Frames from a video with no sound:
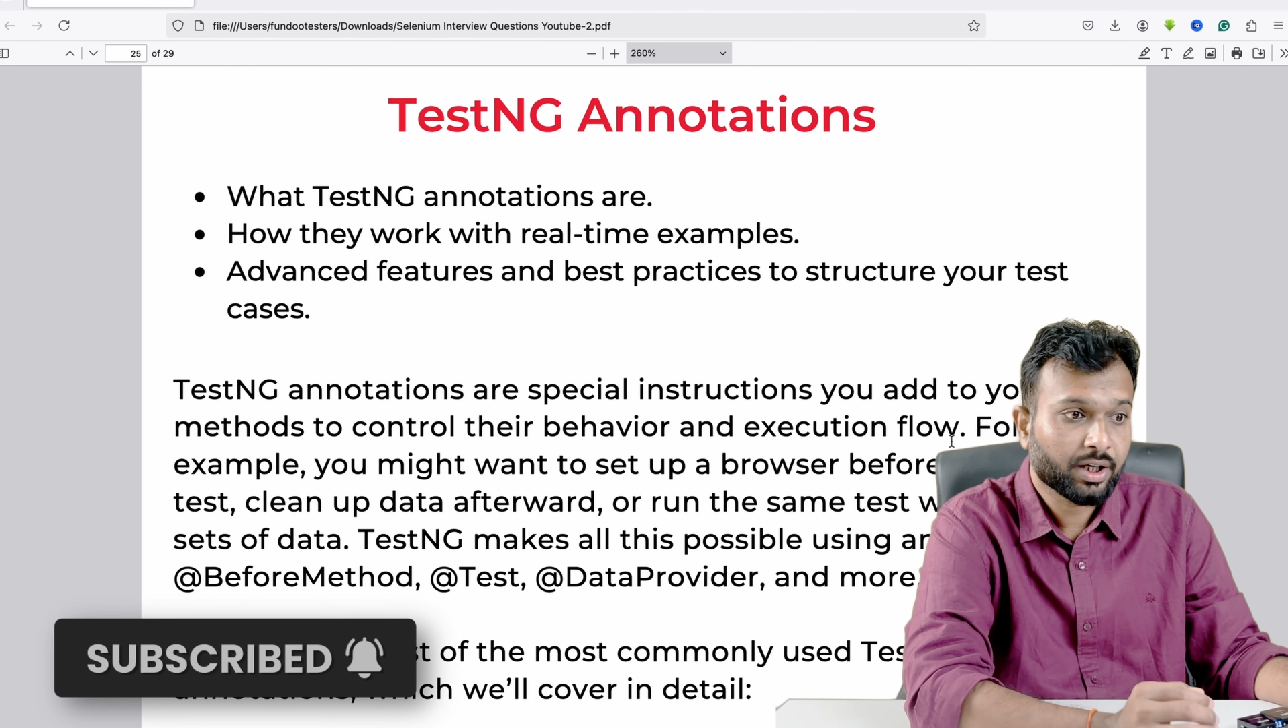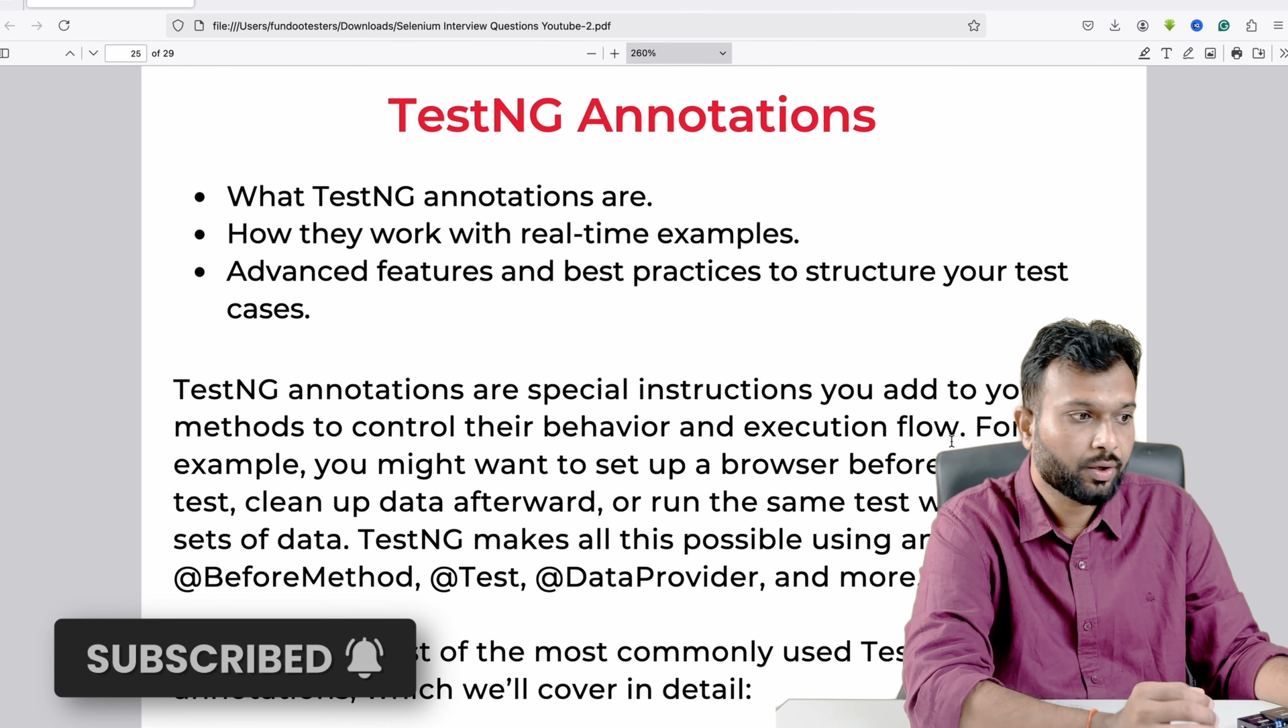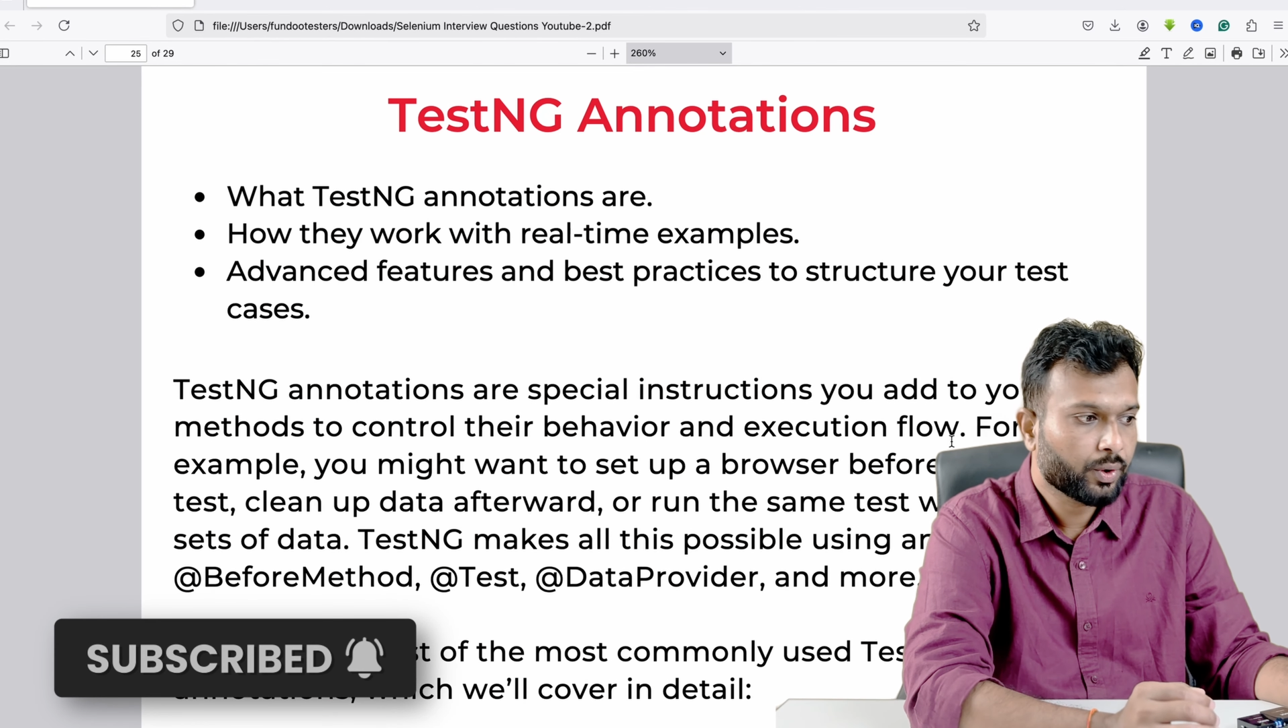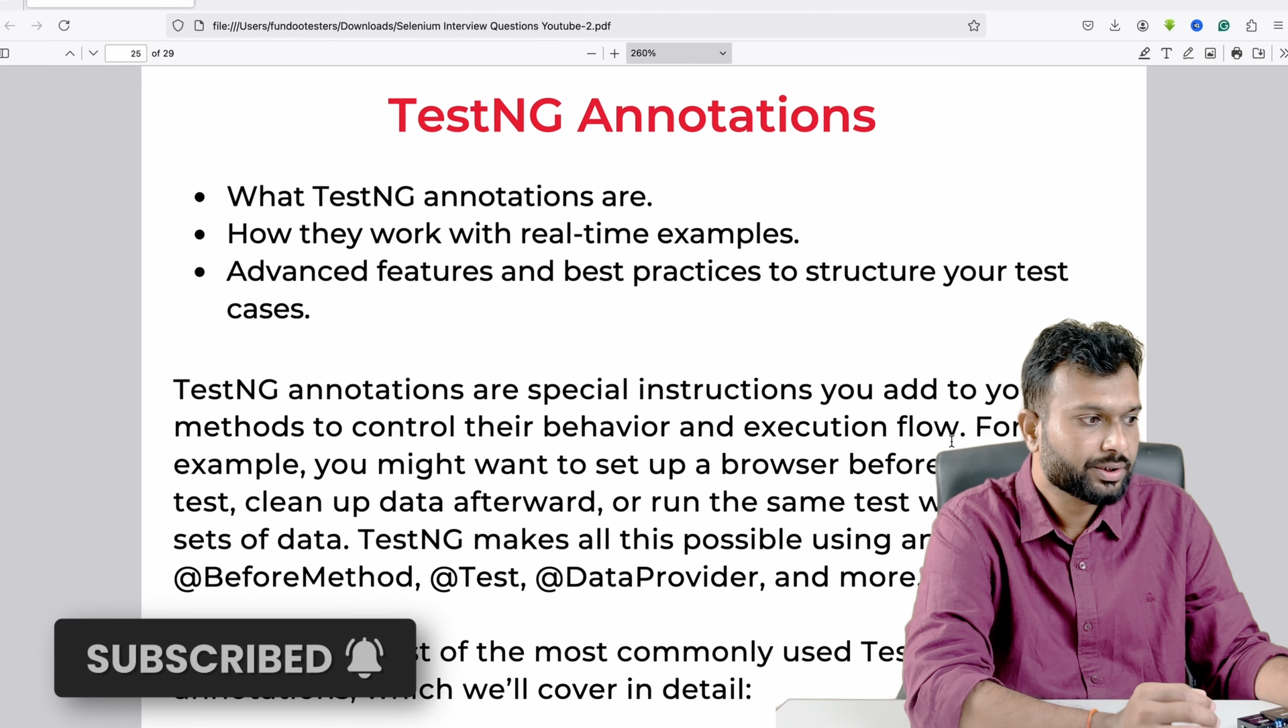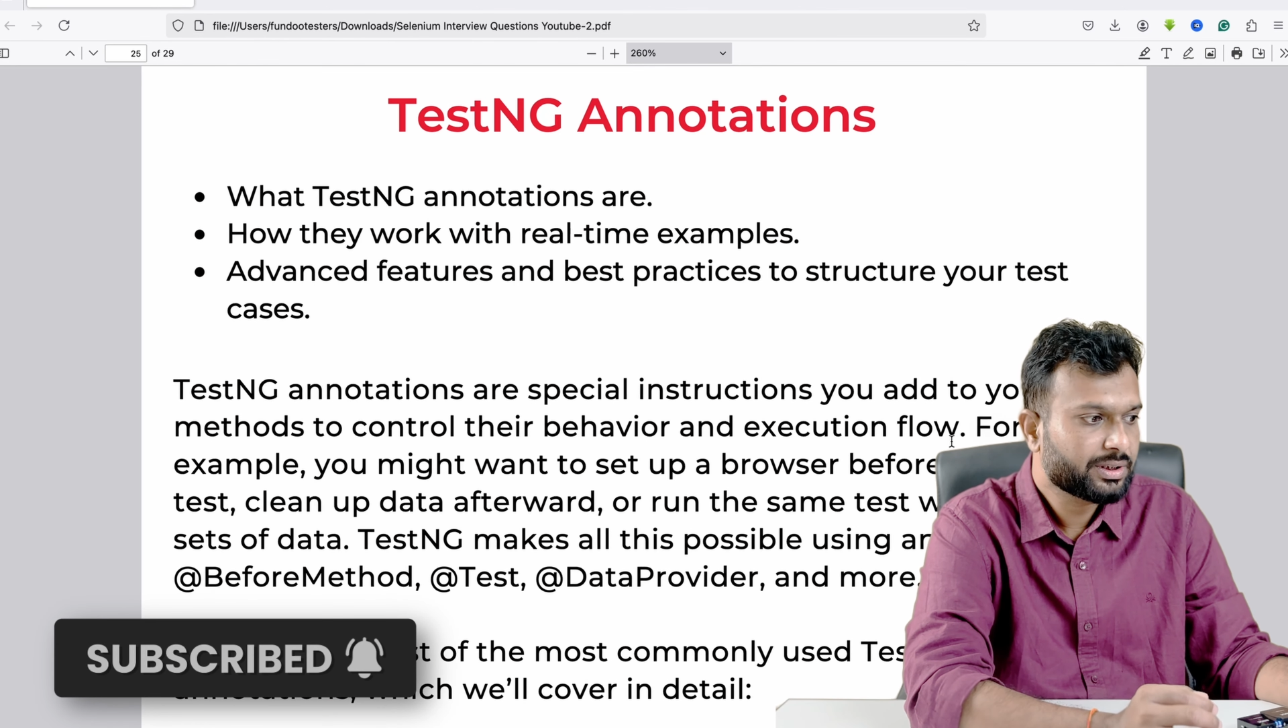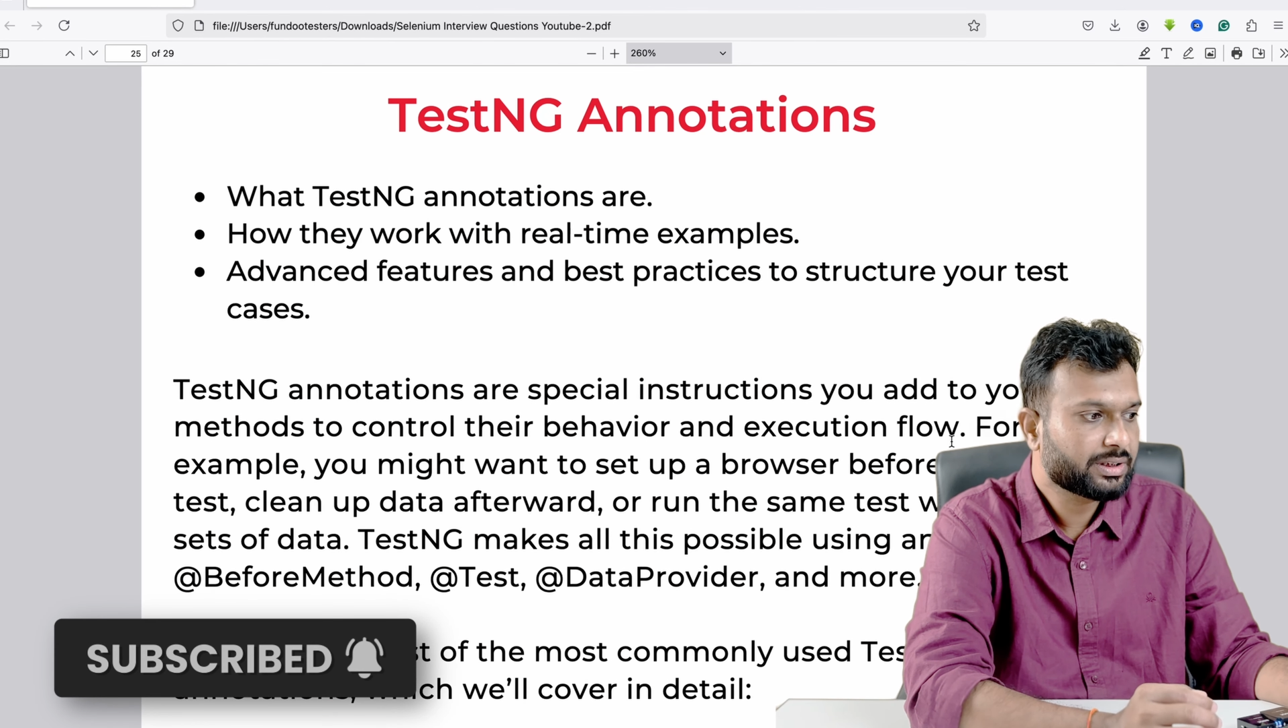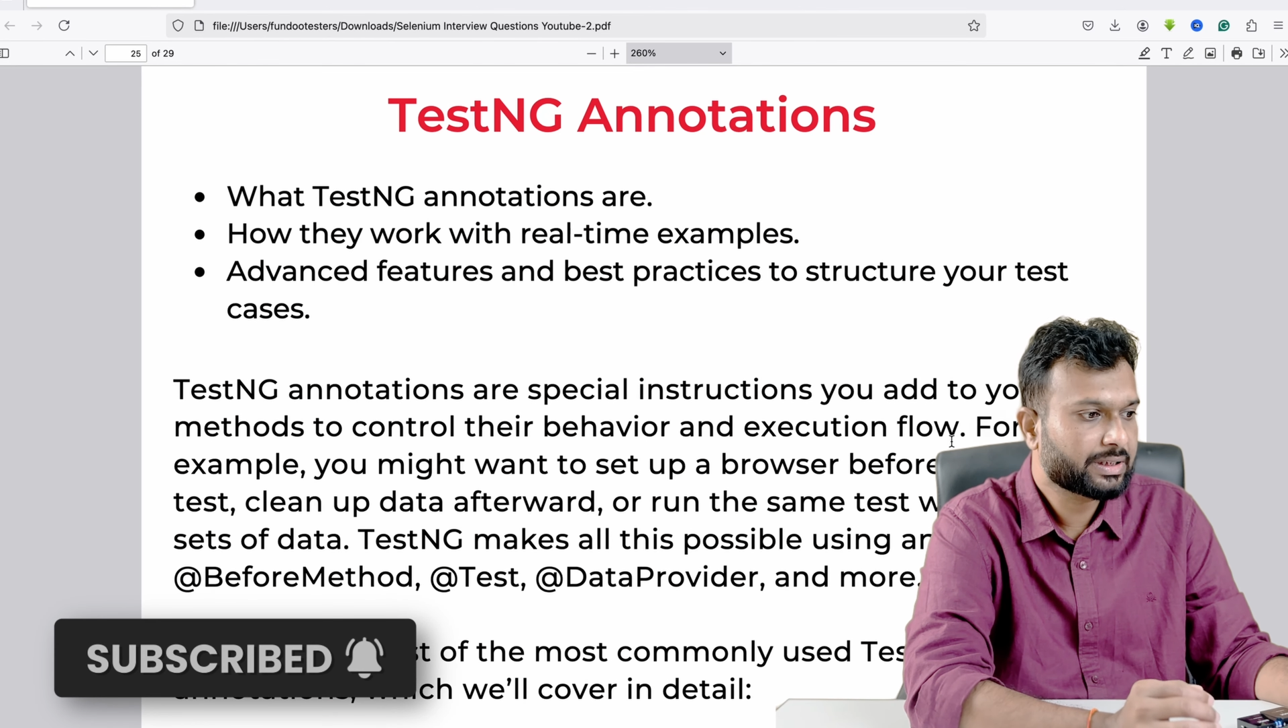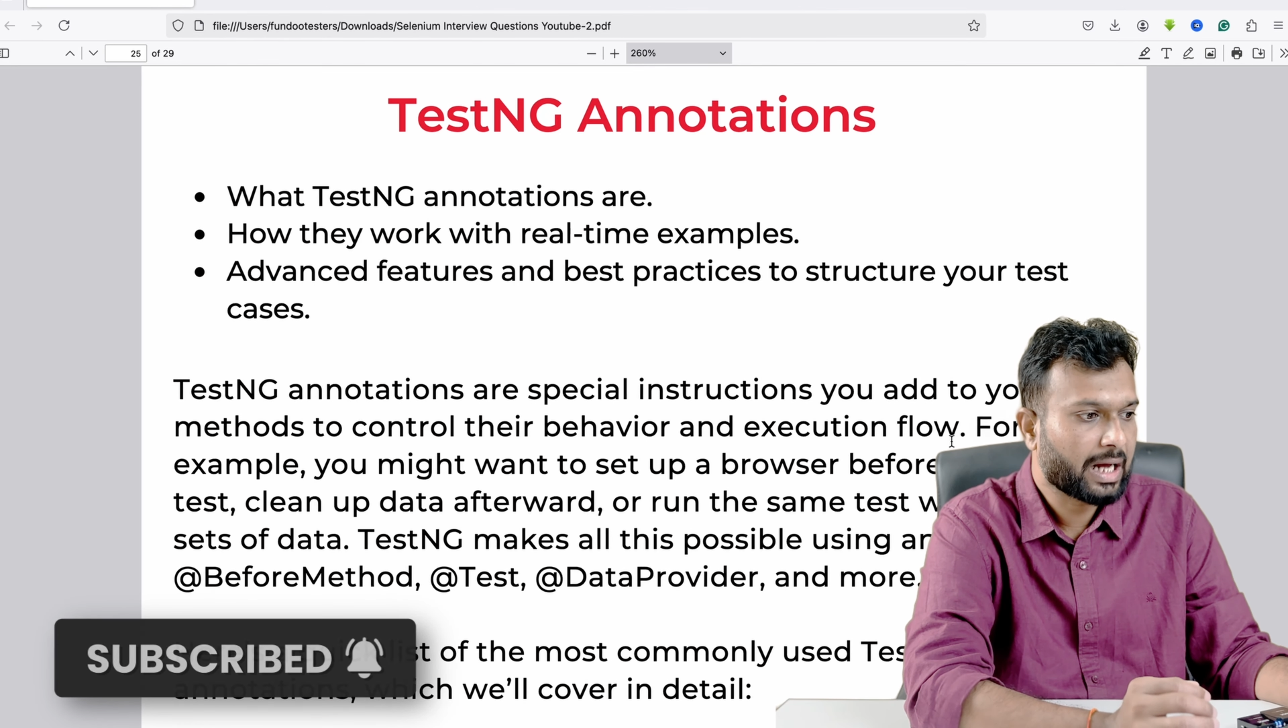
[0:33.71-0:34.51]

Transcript: annotations